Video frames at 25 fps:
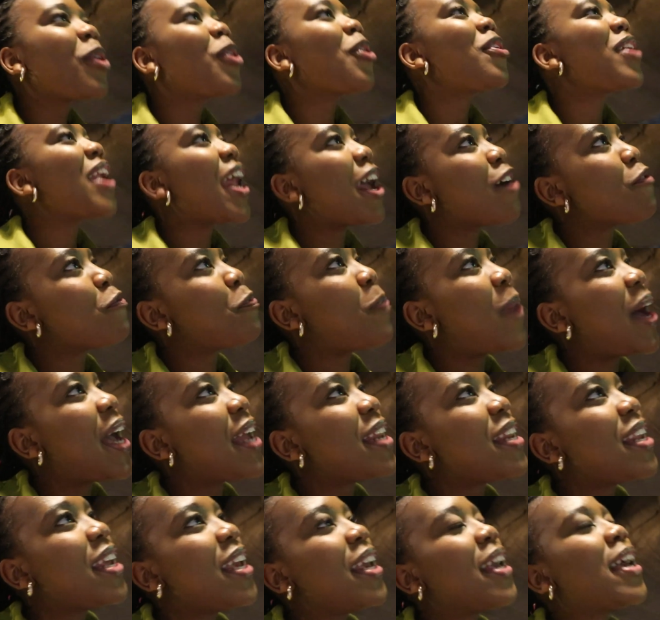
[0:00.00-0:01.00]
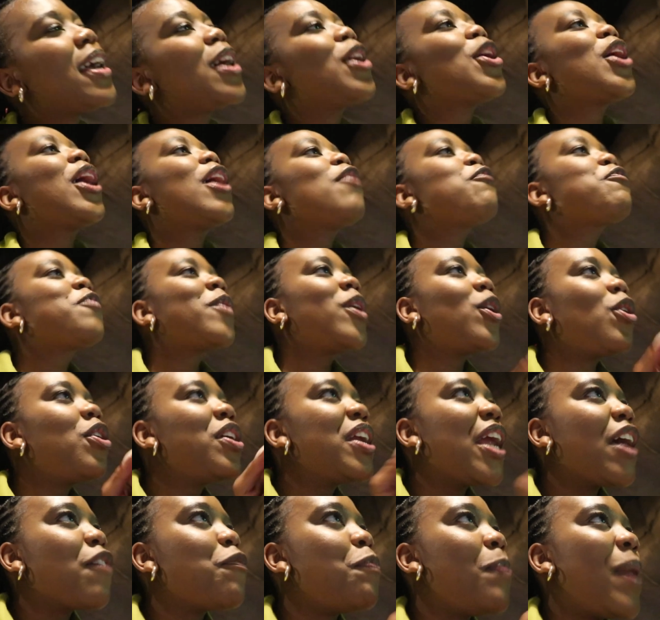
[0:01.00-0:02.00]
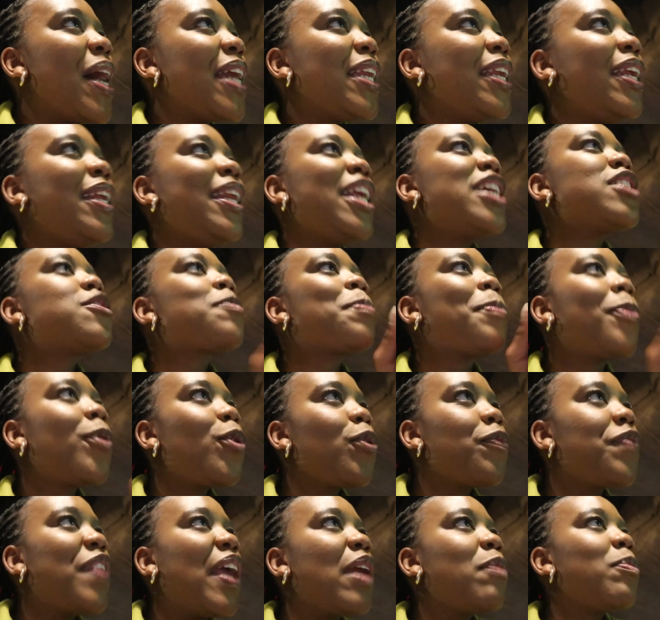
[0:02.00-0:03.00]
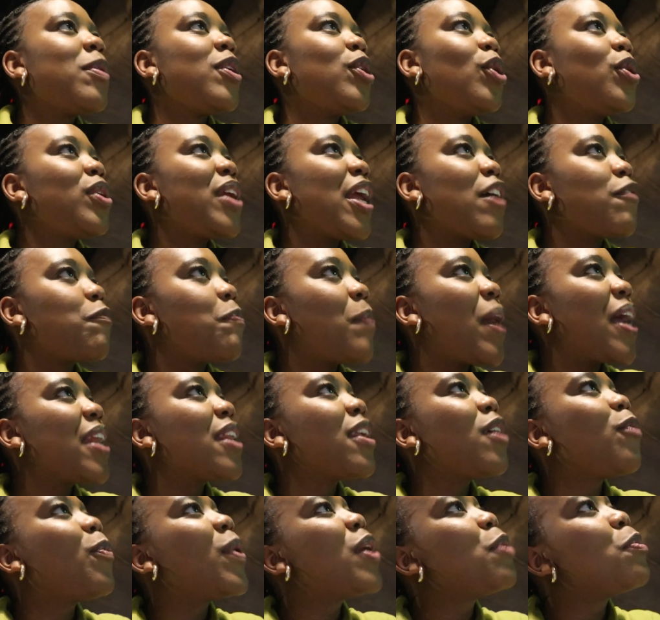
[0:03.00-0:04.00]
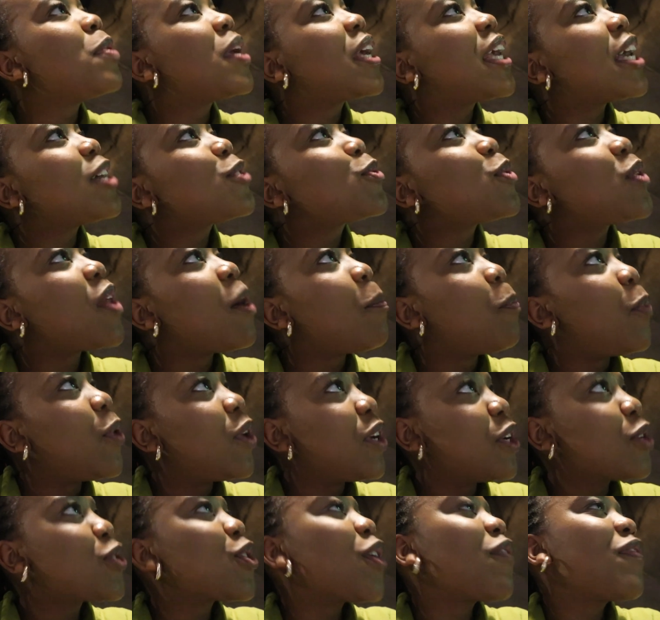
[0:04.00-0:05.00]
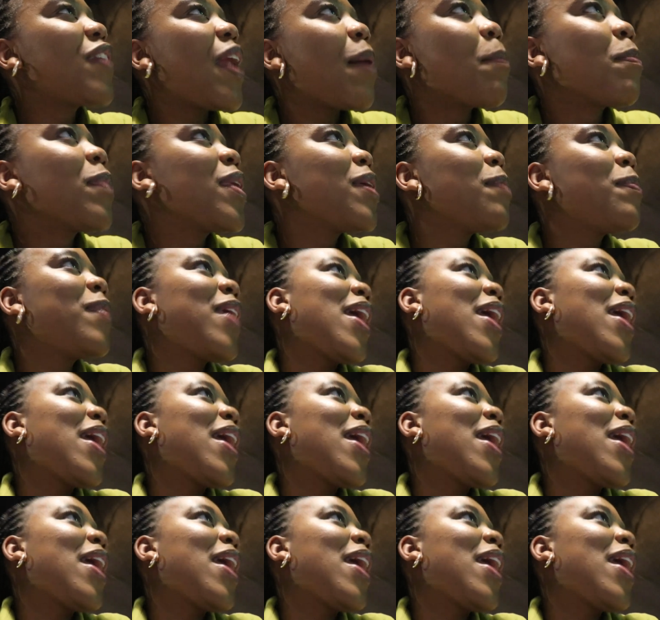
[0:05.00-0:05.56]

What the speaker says: we don't have money. If we don't have money, let's prove that we don't have money when we get to the borders of Namibia.